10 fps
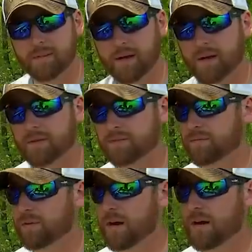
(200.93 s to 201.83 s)
come out of
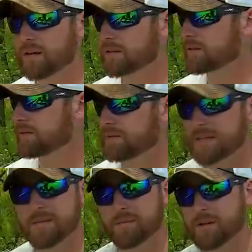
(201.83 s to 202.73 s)
rocks, of
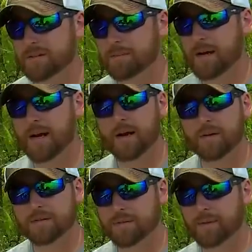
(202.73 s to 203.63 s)
deep brush
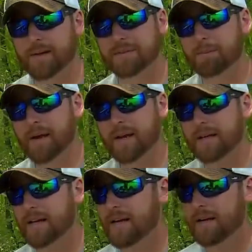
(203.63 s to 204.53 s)
piles, around the
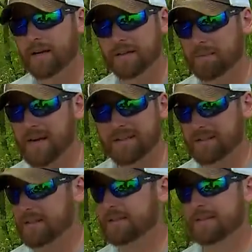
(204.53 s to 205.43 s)
bank, and the bass
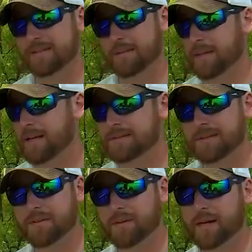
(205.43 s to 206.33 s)
eat those. I mean, that's a
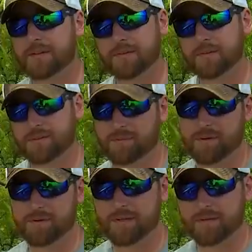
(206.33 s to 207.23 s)
great source of
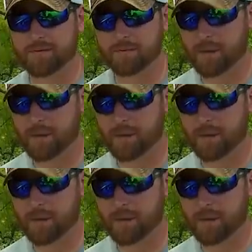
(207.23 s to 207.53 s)
protein for